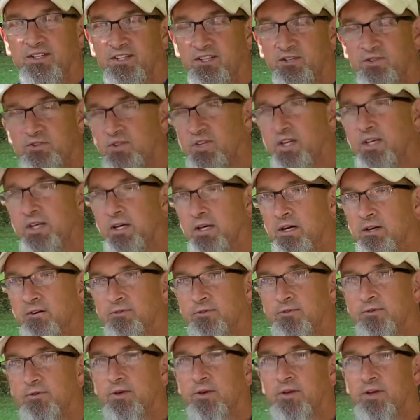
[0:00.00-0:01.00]
use it again
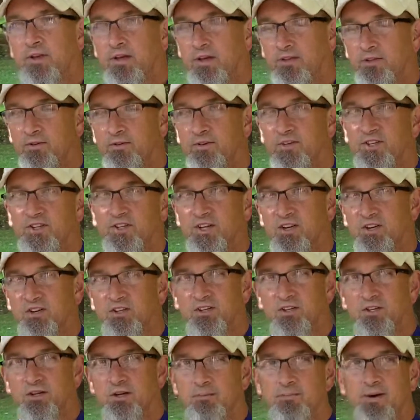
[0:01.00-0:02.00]
for another
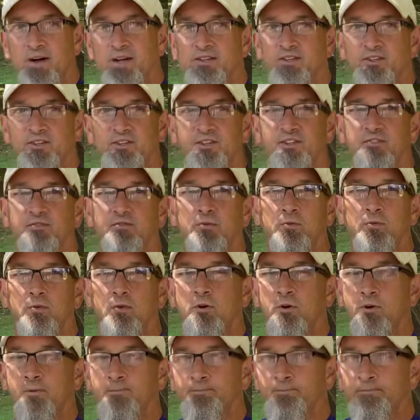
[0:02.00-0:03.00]
discussion about the Civil
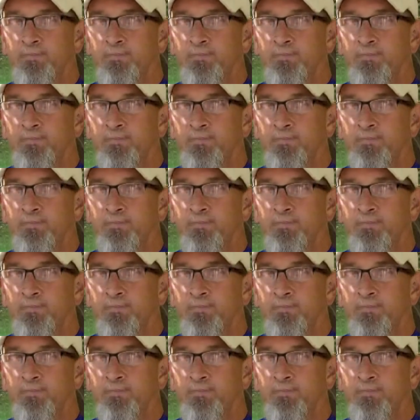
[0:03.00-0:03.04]
War.